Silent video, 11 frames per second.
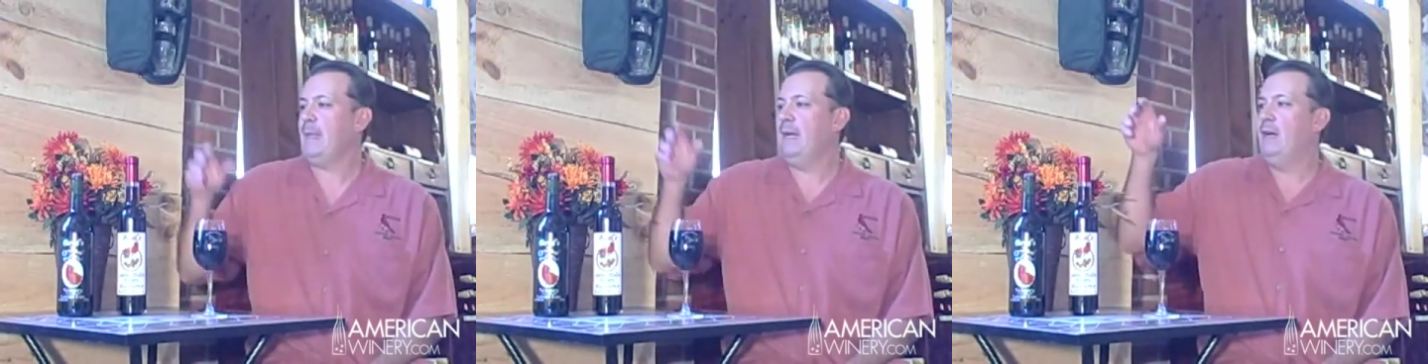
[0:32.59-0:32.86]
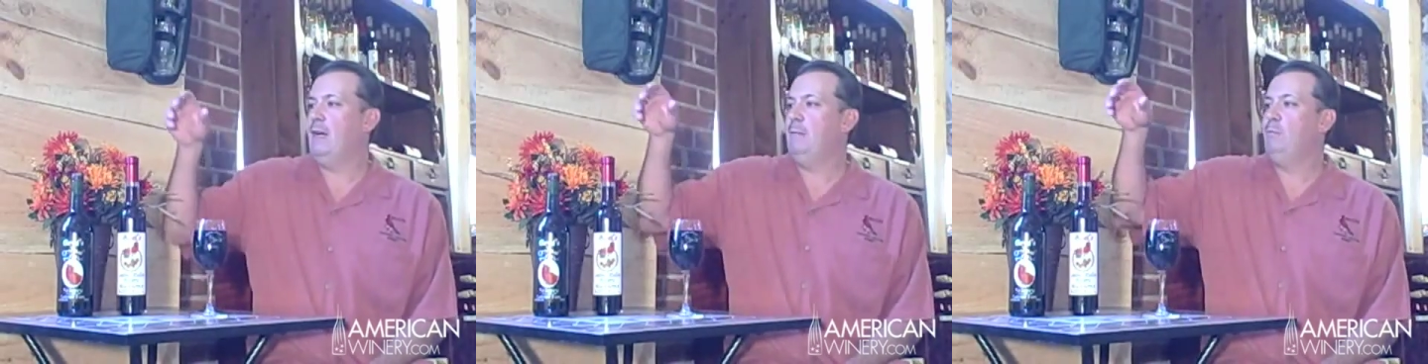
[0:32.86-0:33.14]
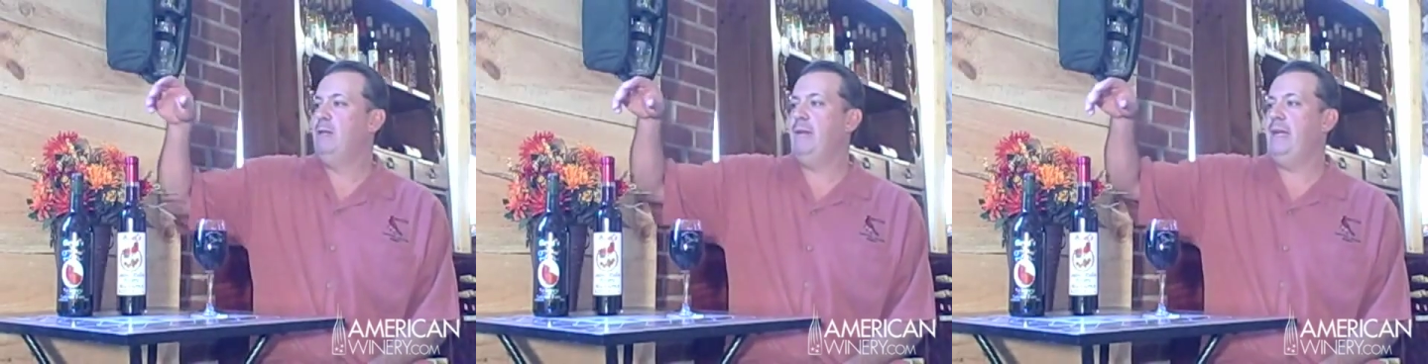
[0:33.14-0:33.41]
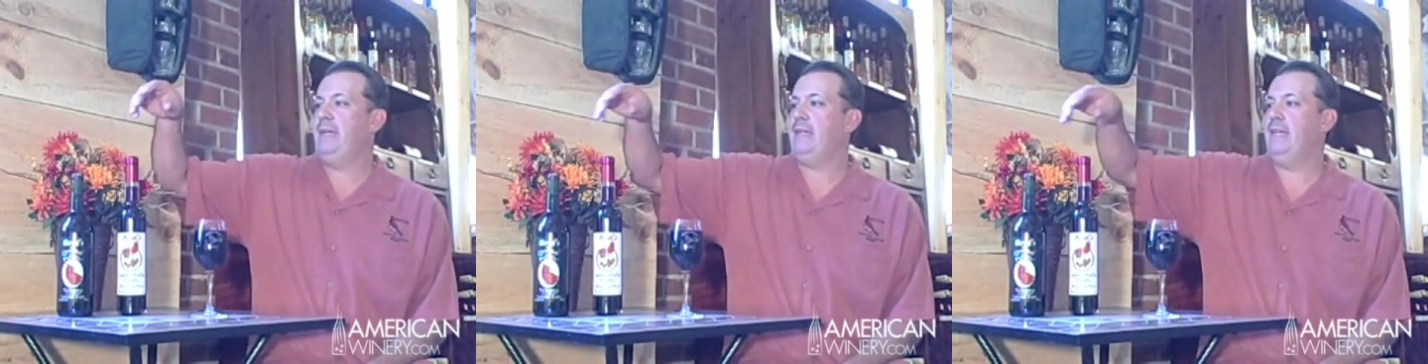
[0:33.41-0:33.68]
Uh, we
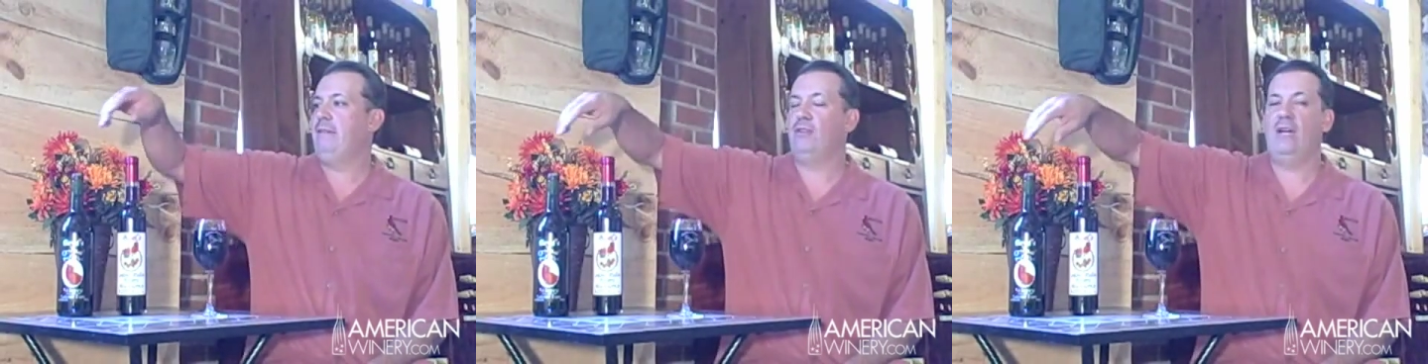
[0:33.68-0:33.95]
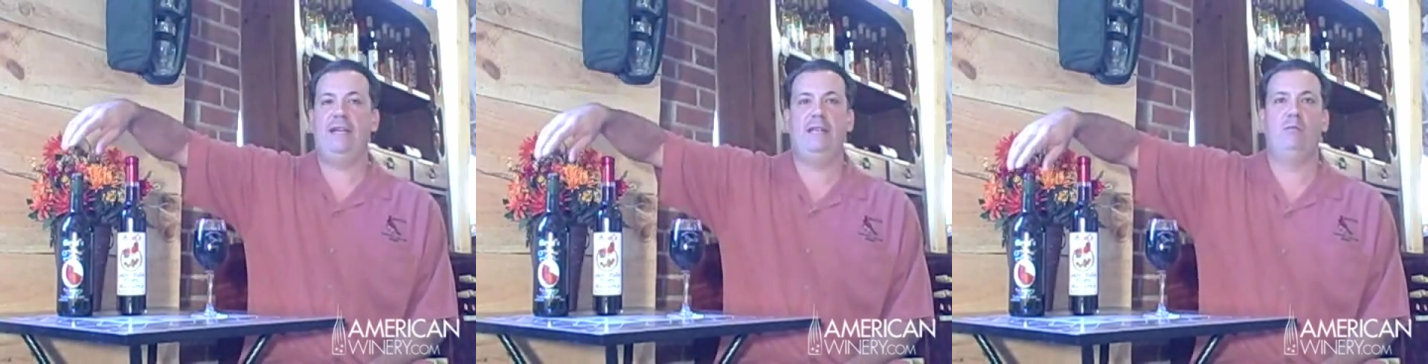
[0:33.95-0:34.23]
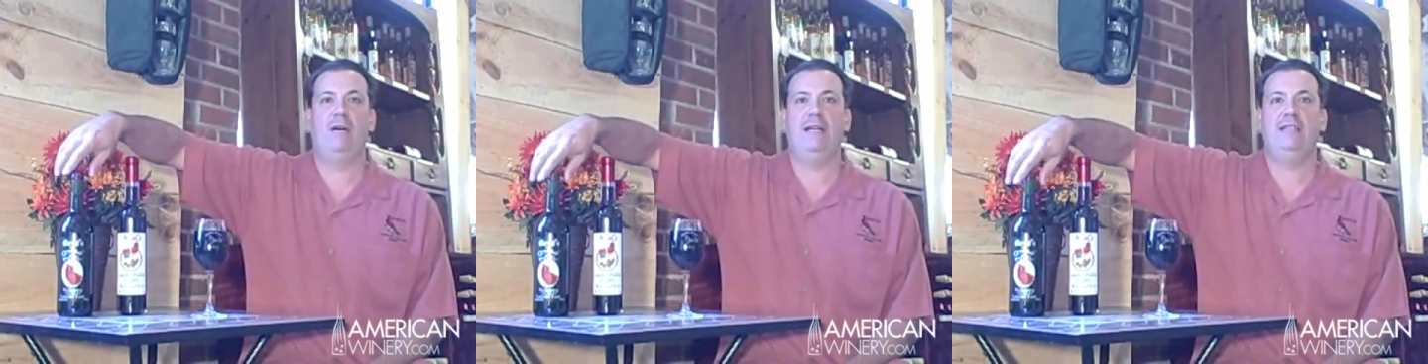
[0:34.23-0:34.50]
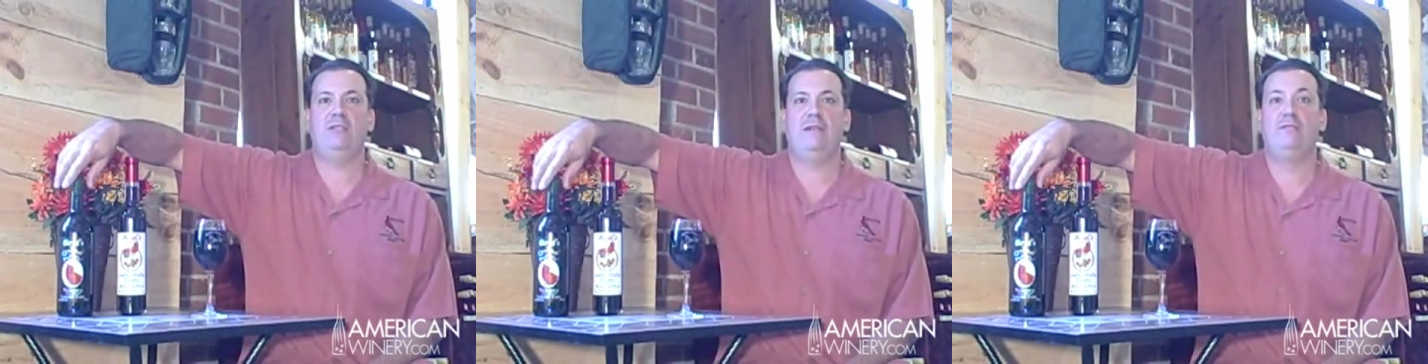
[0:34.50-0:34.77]
make a variety of wines. We have